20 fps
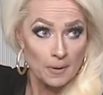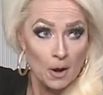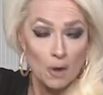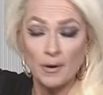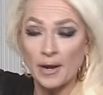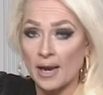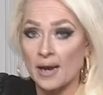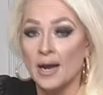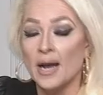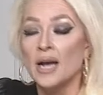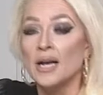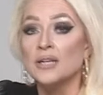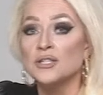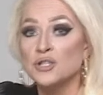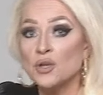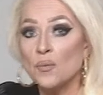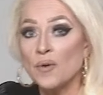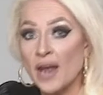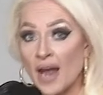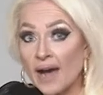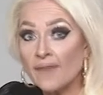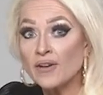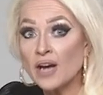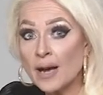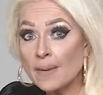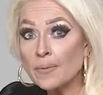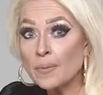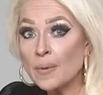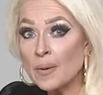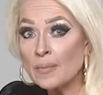Okay, so we have a
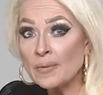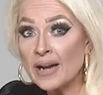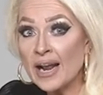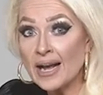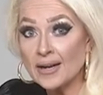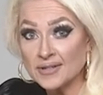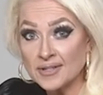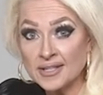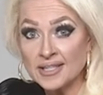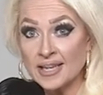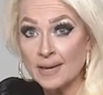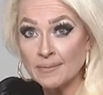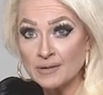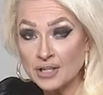couple people now since I've been